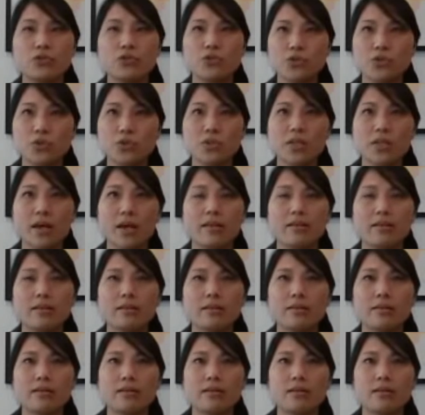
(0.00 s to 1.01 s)
produced
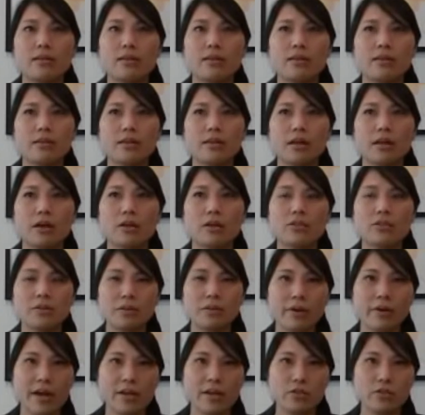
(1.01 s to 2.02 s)
and a
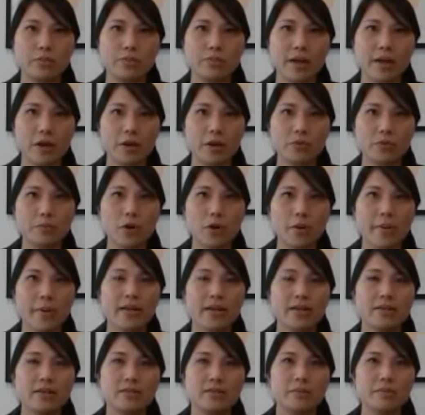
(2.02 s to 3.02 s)
grant of
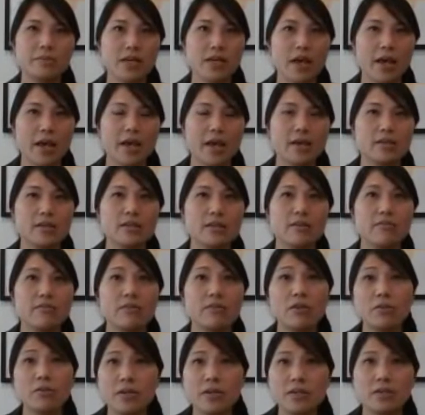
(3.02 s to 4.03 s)
probate is obtained
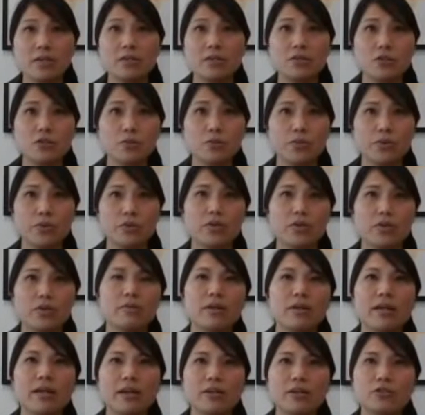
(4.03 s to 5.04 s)
if there is a dispute
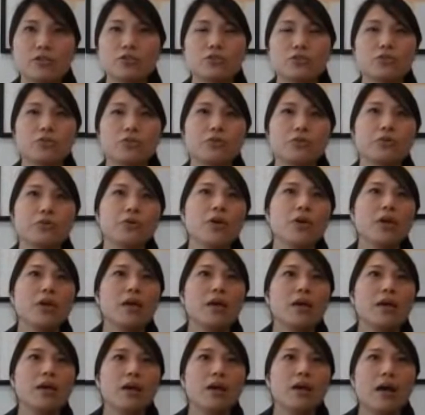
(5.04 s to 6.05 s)
in relation to
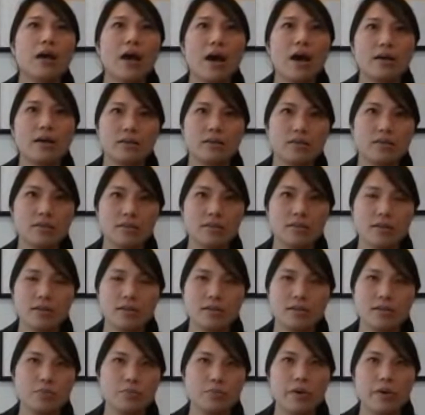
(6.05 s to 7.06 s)
how the
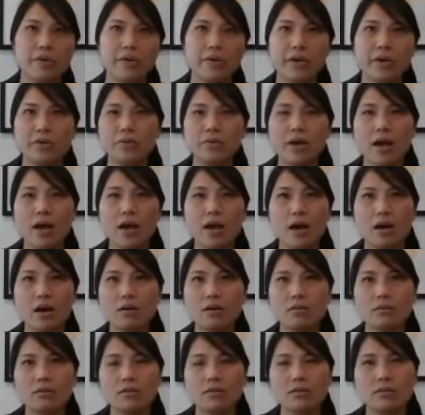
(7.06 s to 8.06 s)
deceased is buried or
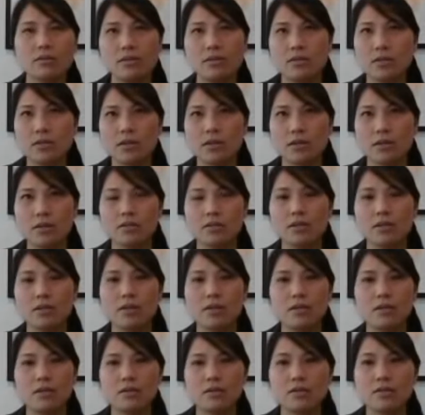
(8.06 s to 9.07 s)
how the deceased
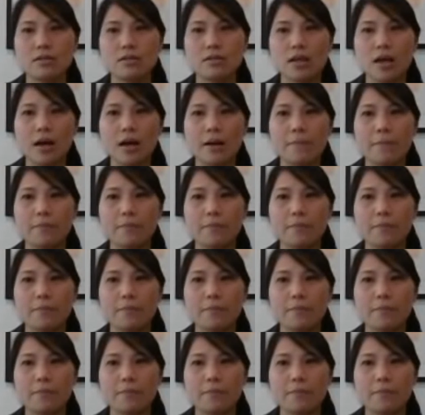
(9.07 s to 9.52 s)
is